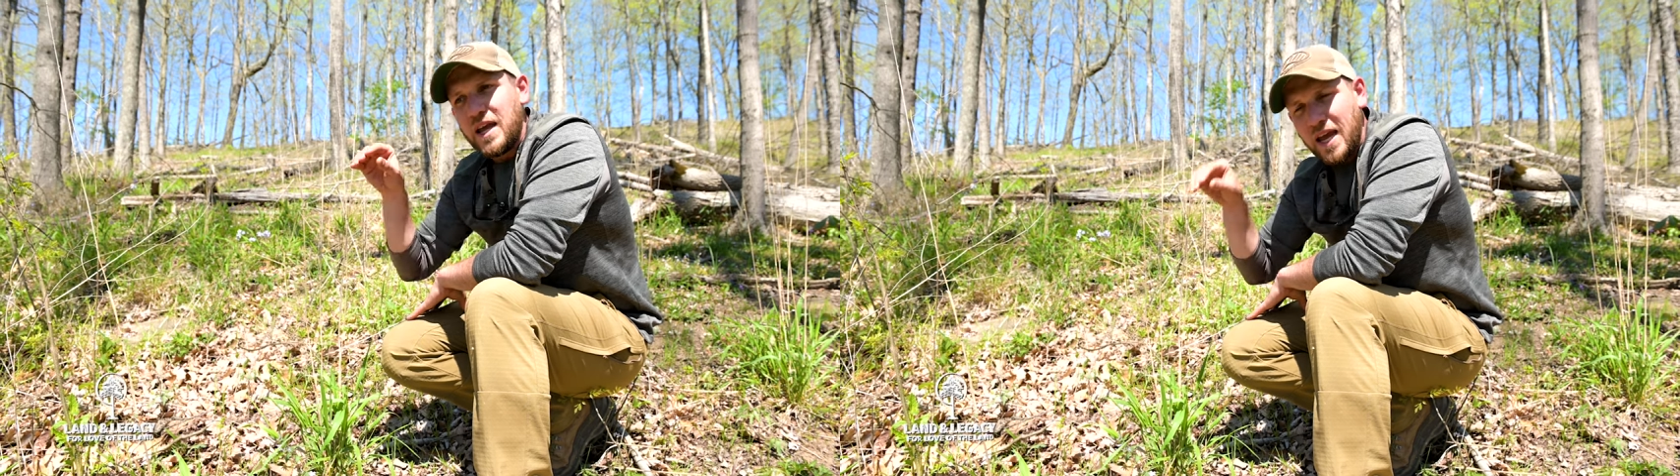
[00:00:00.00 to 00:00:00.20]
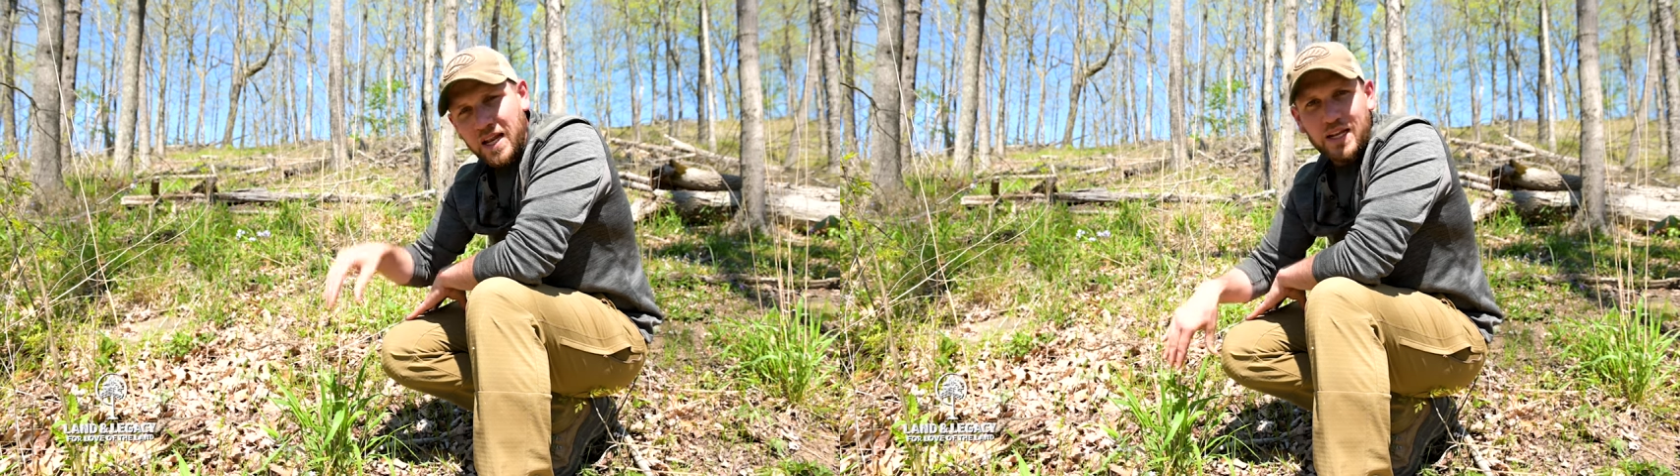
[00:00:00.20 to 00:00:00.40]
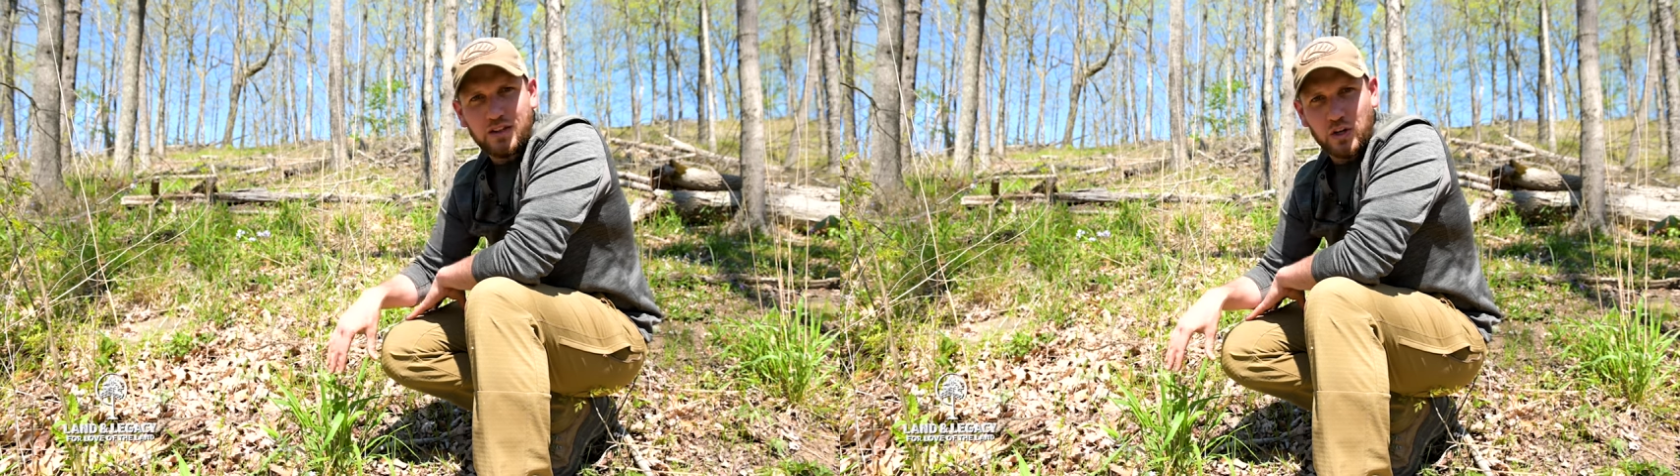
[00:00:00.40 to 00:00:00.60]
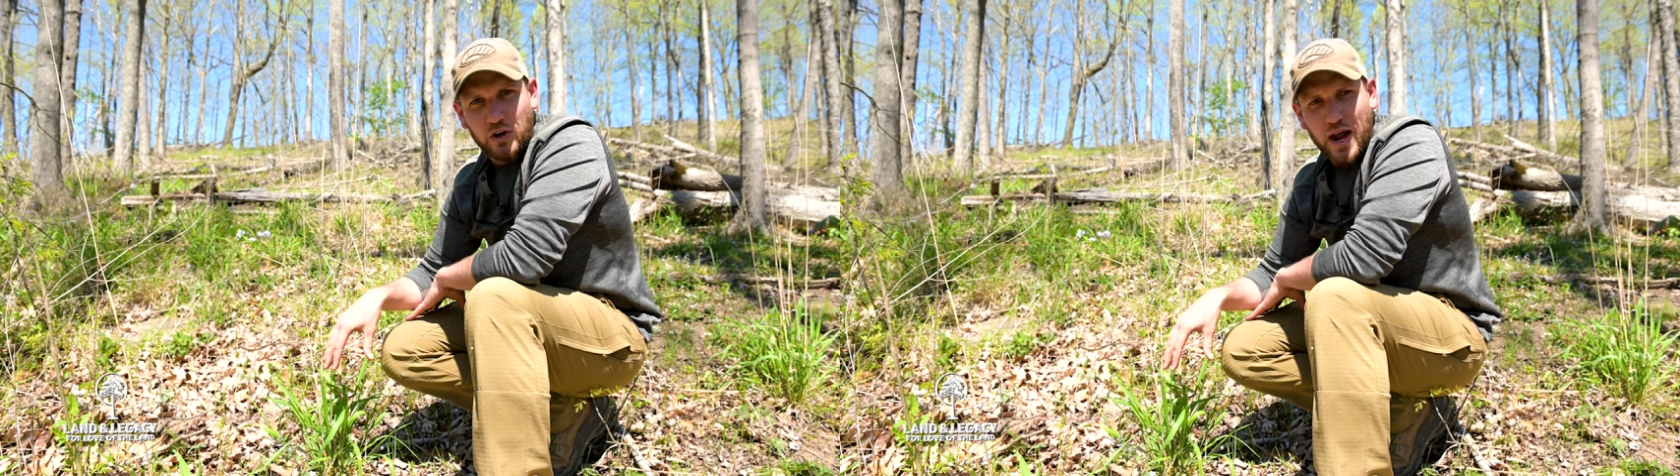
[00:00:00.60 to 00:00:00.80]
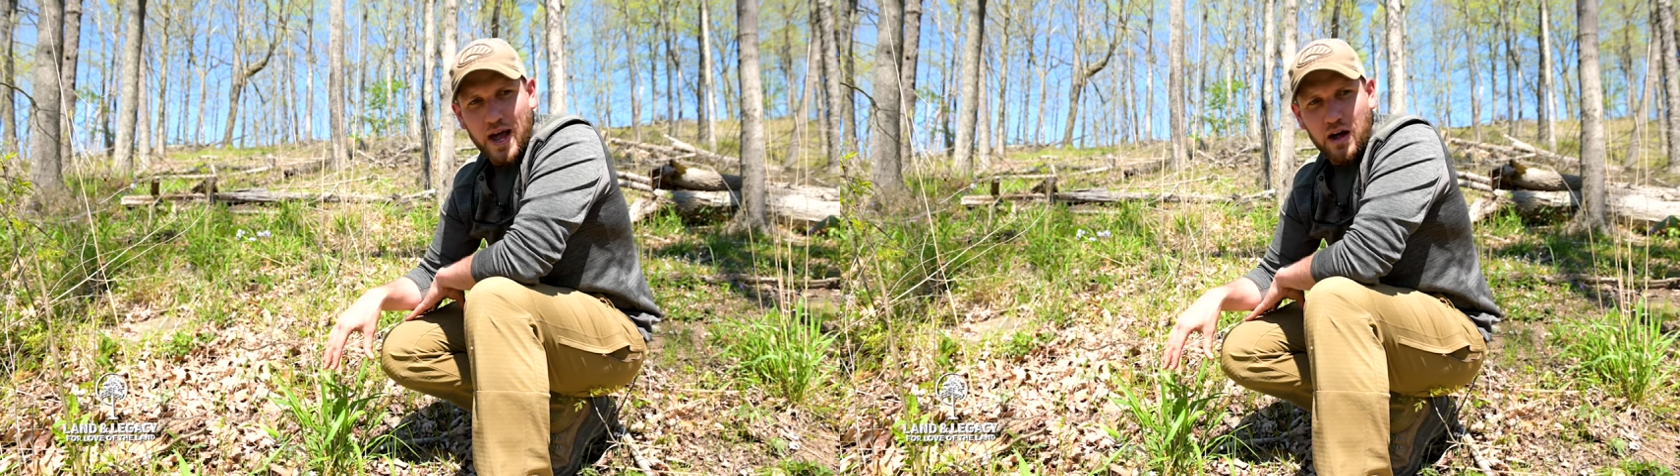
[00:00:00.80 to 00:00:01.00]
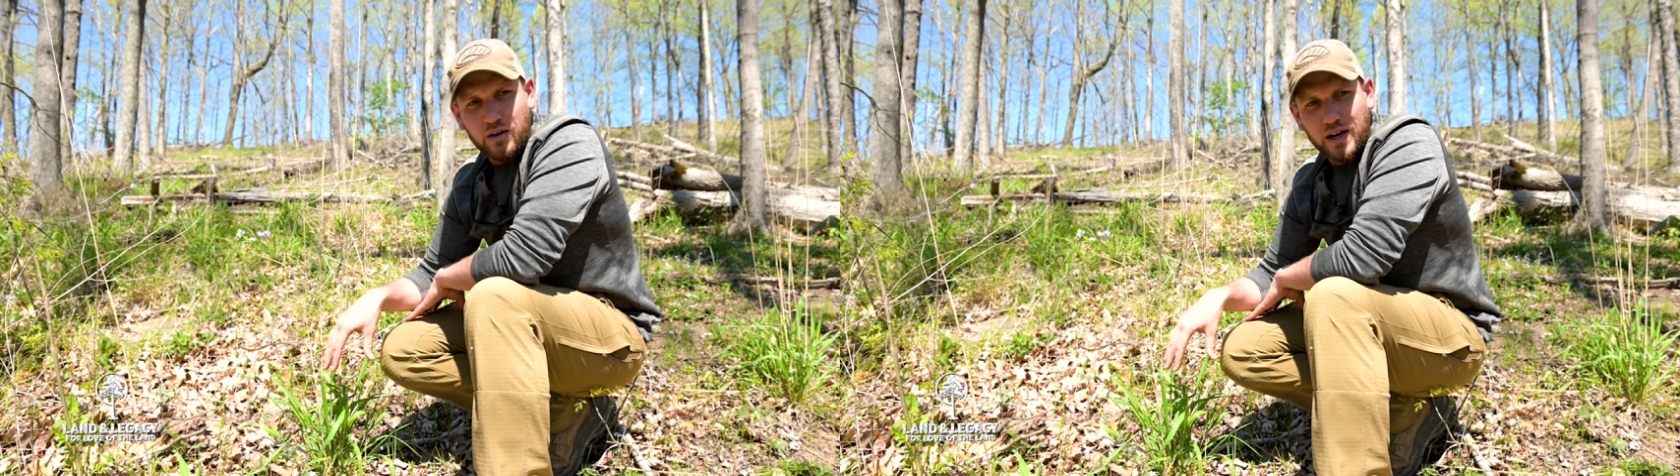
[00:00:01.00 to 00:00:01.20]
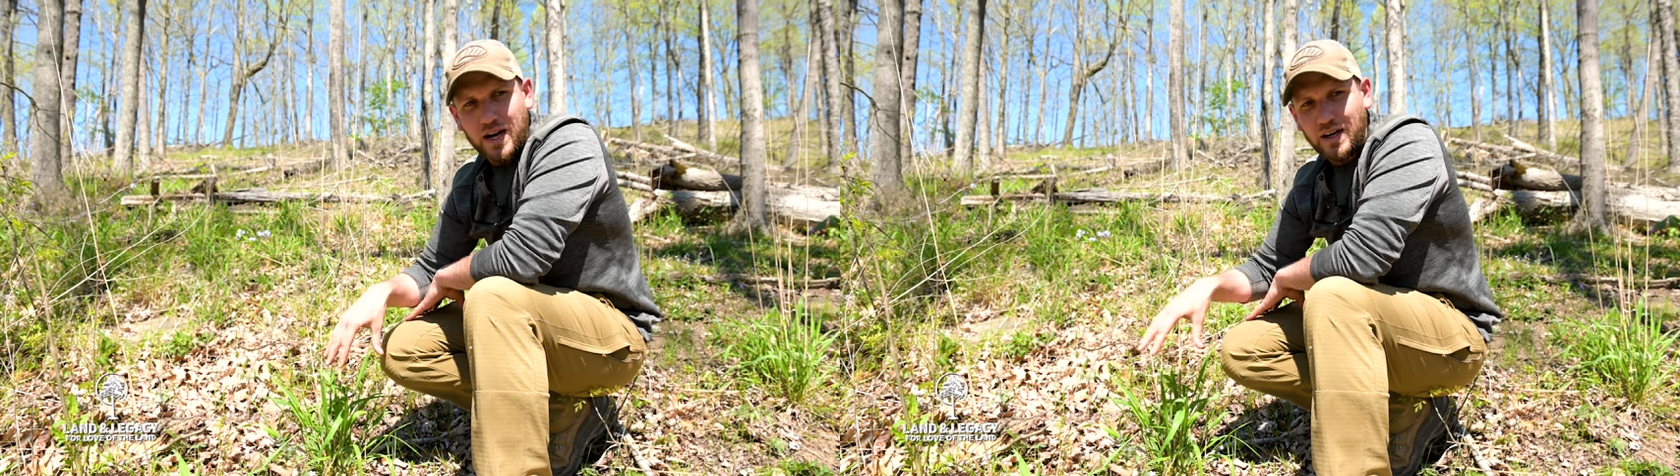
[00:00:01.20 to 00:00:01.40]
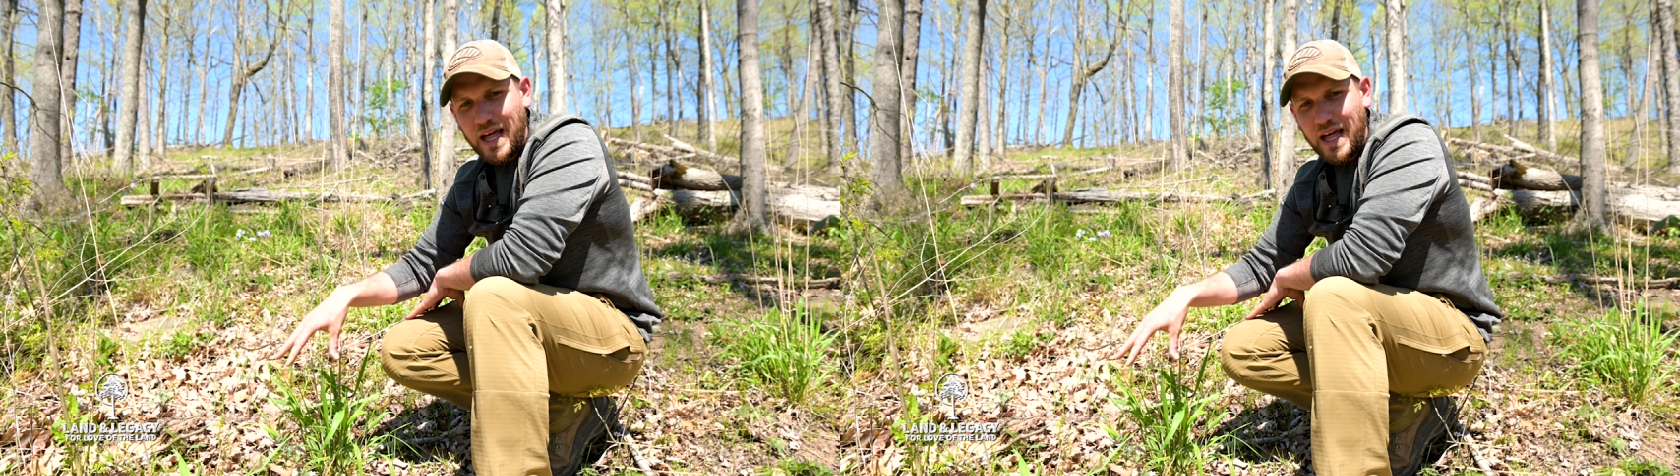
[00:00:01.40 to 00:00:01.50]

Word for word: hitting the ground and